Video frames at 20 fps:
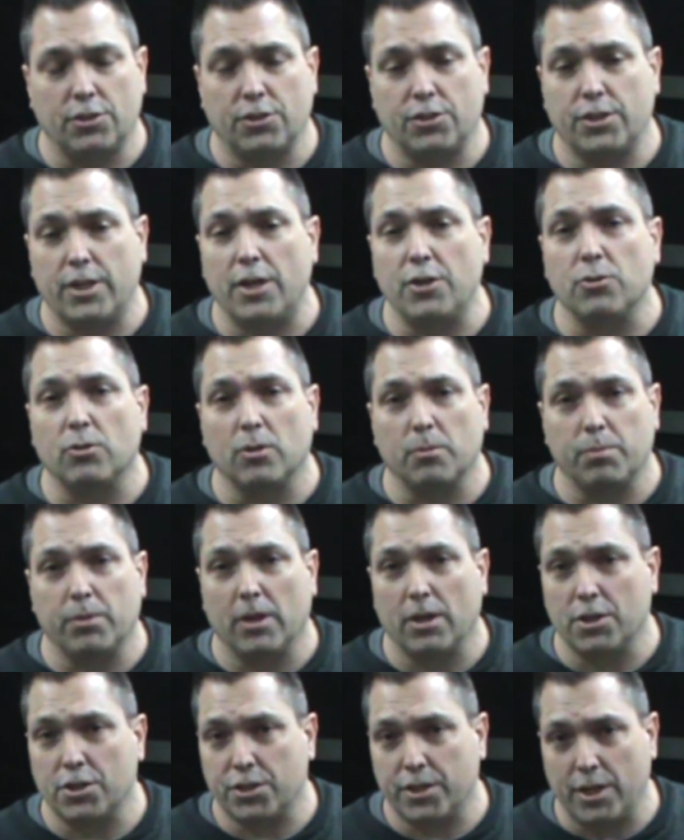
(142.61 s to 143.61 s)
change all the
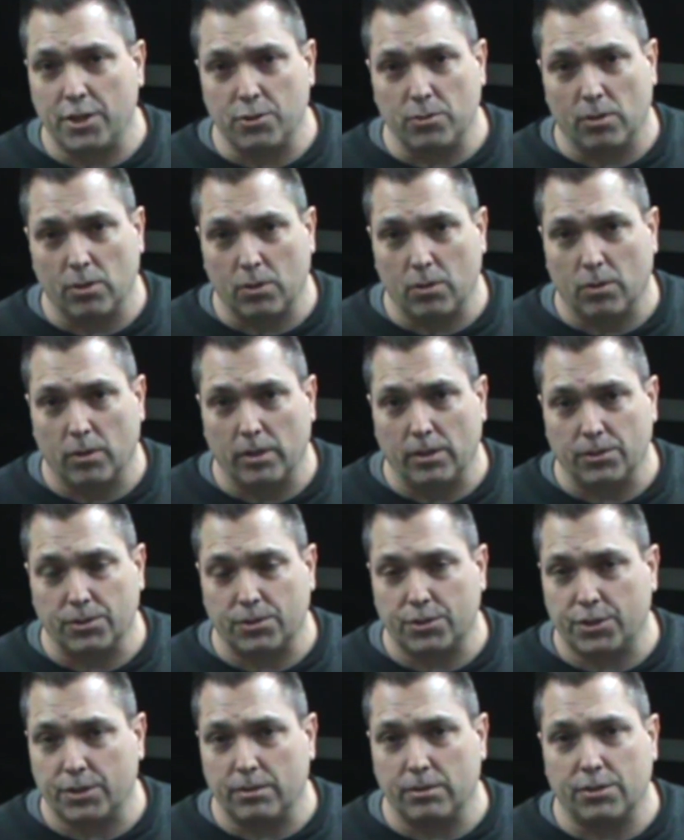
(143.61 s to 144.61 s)
plugs, change all the
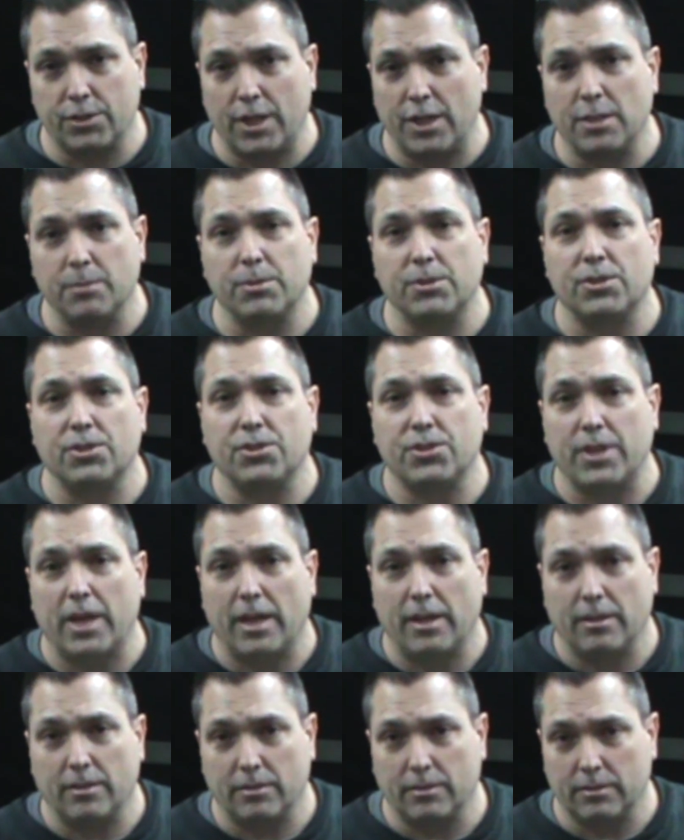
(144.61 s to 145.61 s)
coils, change them as a
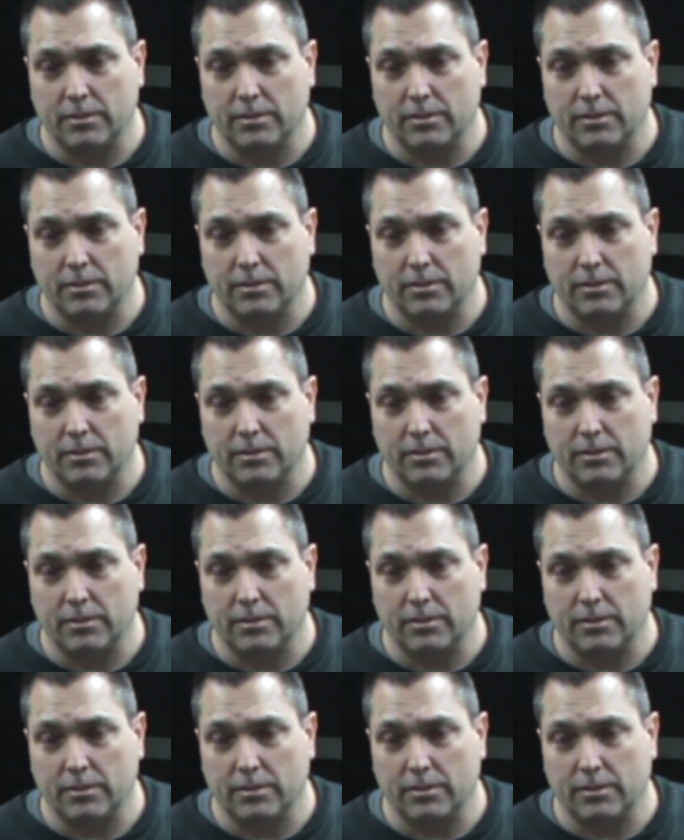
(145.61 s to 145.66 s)
set.